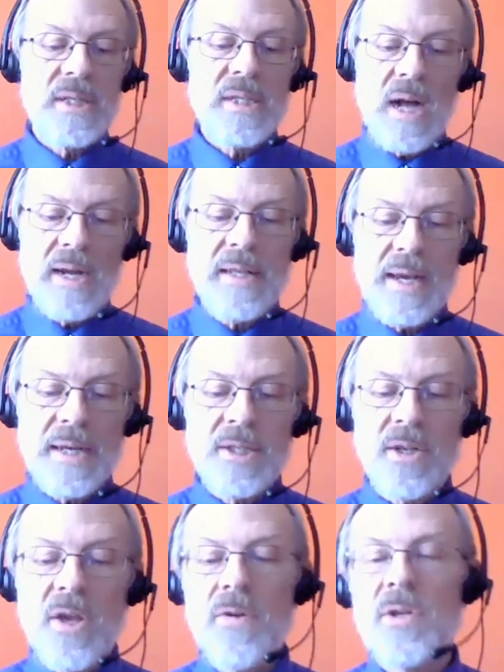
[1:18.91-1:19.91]
sign the
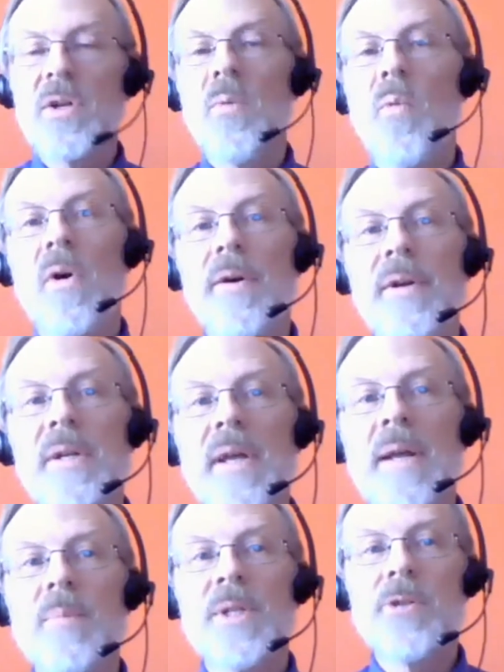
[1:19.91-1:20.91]
execution warrant,
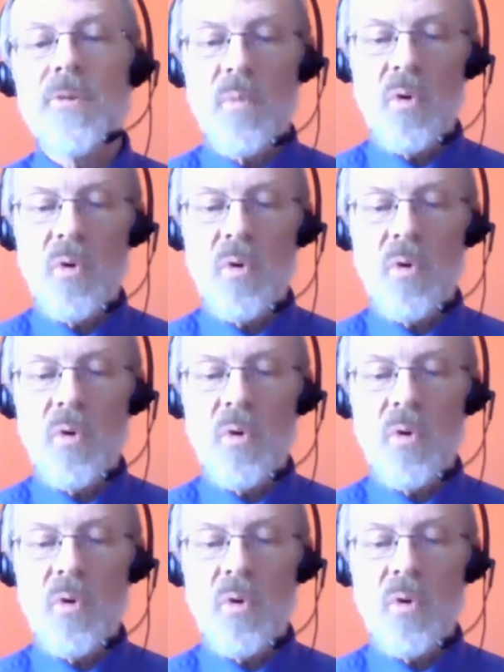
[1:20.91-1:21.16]
and Mr.